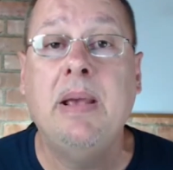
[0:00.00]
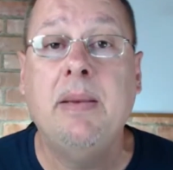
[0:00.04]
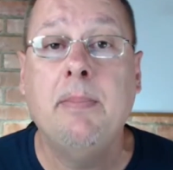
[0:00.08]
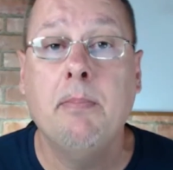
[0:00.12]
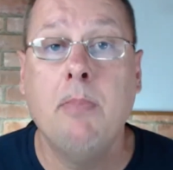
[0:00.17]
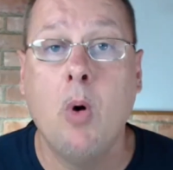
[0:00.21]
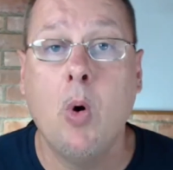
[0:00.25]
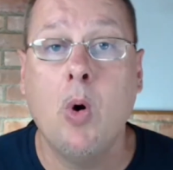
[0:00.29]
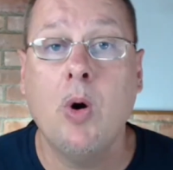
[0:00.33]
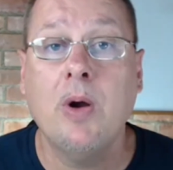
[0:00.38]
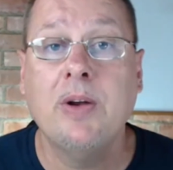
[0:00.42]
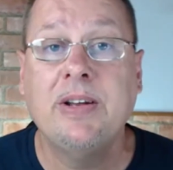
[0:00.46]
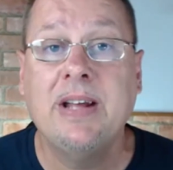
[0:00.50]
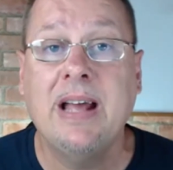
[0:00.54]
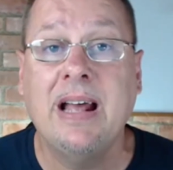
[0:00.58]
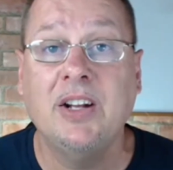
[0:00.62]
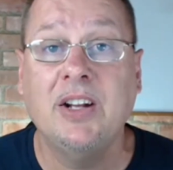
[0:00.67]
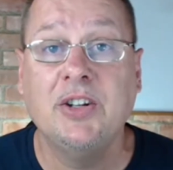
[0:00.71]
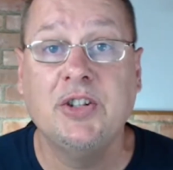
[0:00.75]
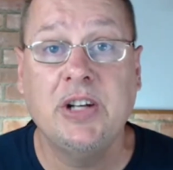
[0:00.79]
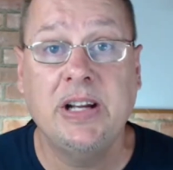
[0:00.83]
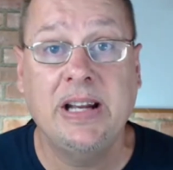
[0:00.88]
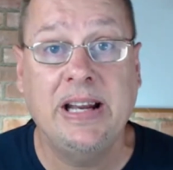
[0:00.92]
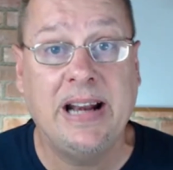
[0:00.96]
be more
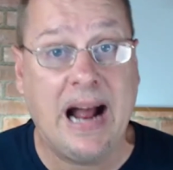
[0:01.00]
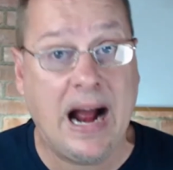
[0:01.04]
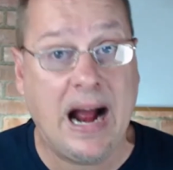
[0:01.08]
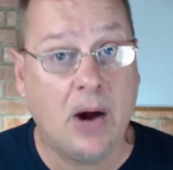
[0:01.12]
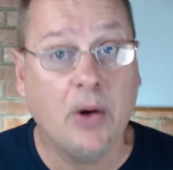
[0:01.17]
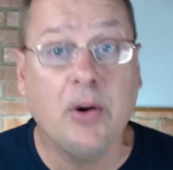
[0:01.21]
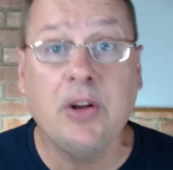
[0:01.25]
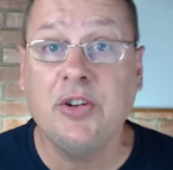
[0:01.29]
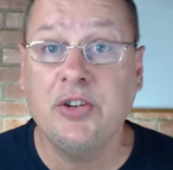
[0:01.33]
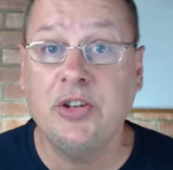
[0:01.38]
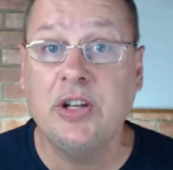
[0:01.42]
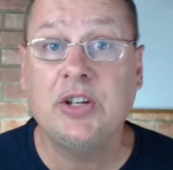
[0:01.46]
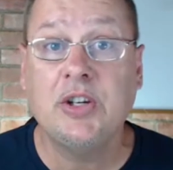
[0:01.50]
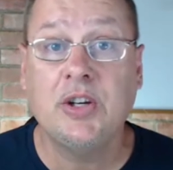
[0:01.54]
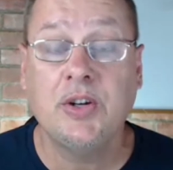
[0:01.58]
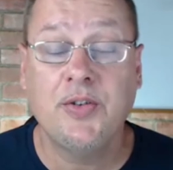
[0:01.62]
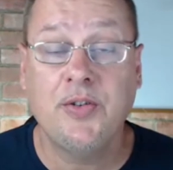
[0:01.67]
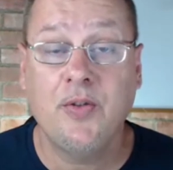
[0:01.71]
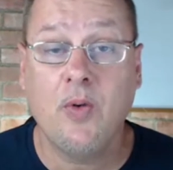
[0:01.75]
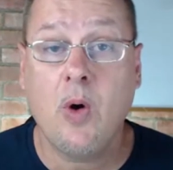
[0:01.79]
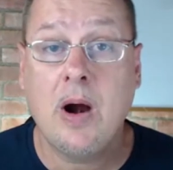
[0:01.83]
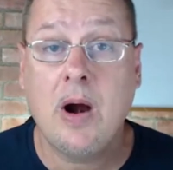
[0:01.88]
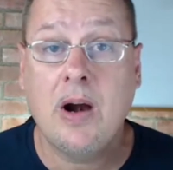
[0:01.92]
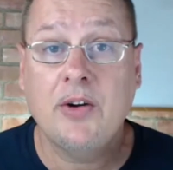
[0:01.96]
intelligent in our
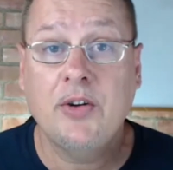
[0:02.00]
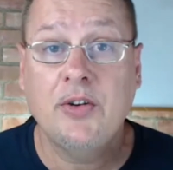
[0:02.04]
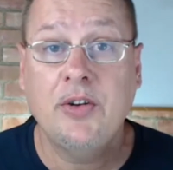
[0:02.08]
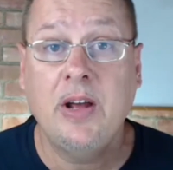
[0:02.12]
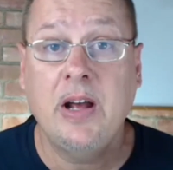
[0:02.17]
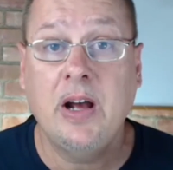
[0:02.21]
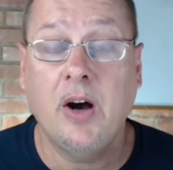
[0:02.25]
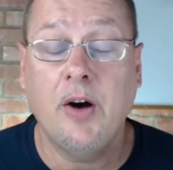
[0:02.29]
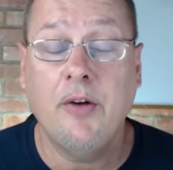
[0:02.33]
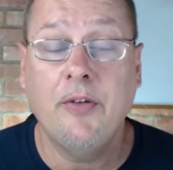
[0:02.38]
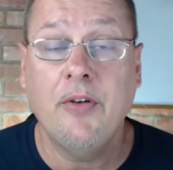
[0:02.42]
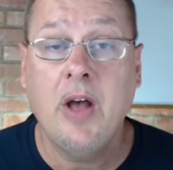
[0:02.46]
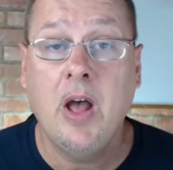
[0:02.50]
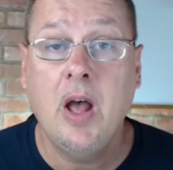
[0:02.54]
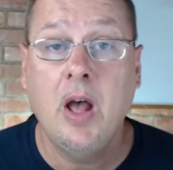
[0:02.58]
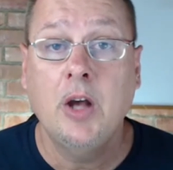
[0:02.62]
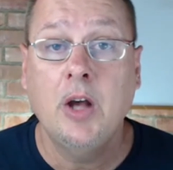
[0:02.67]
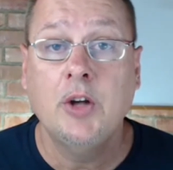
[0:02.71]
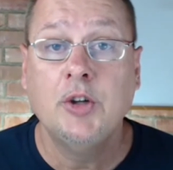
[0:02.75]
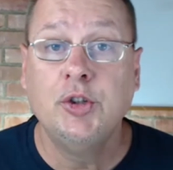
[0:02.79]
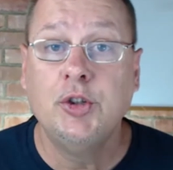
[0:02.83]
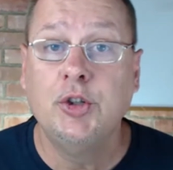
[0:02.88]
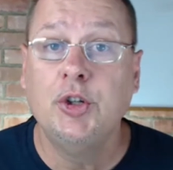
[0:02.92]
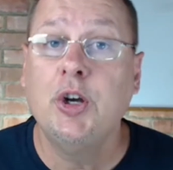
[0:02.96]
decisions for ourselves.
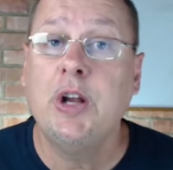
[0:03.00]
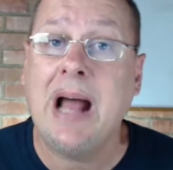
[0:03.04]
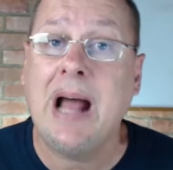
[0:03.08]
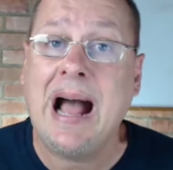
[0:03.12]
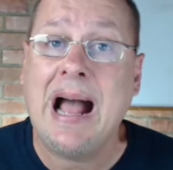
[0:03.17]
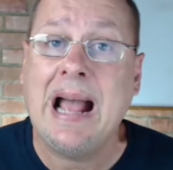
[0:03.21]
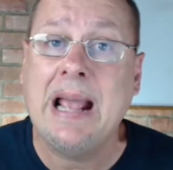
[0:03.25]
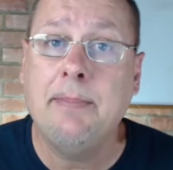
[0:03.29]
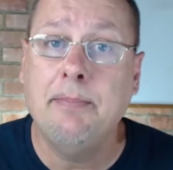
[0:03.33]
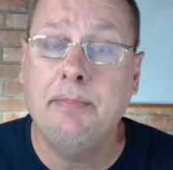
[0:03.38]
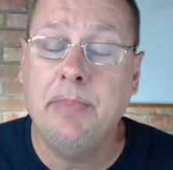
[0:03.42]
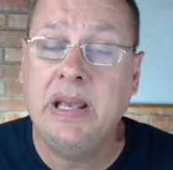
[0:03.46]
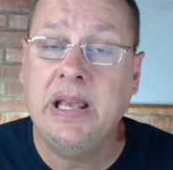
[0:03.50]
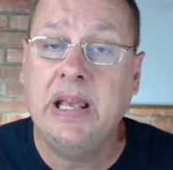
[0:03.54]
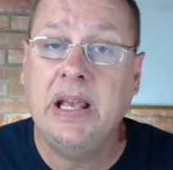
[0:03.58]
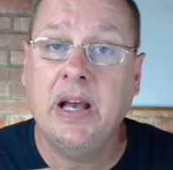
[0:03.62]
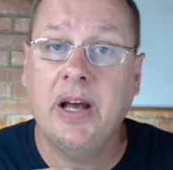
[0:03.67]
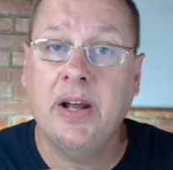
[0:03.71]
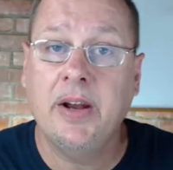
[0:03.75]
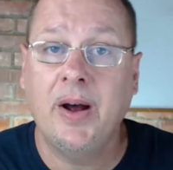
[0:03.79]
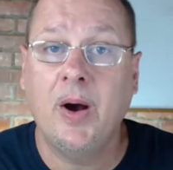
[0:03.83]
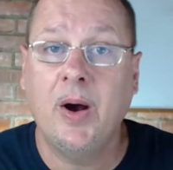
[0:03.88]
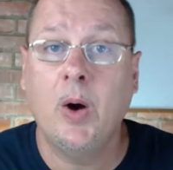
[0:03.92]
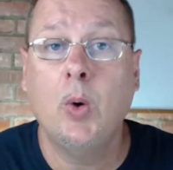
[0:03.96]
Should I
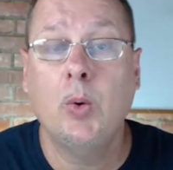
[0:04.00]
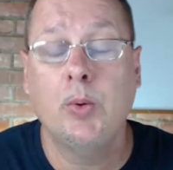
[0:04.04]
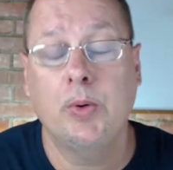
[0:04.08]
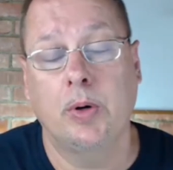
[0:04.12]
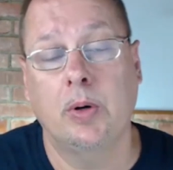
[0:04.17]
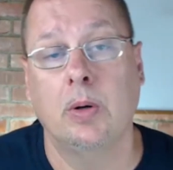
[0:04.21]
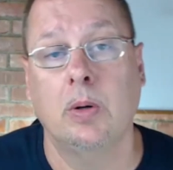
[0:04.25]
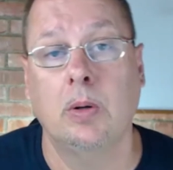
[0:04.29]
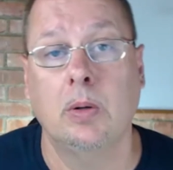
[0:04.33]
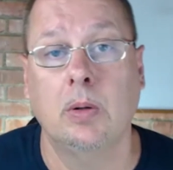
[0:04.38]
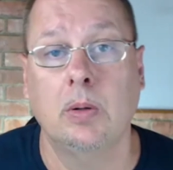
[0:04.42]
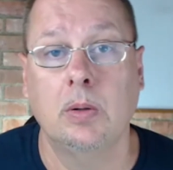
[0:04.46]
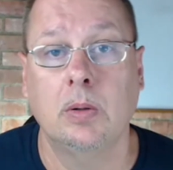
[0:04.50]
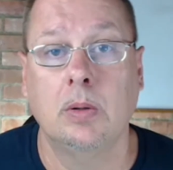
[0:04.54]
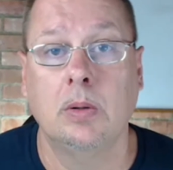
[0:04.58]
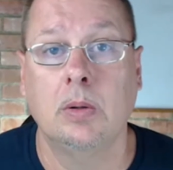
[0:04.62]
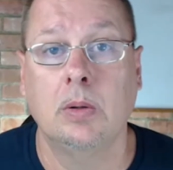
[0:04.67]
be an owner?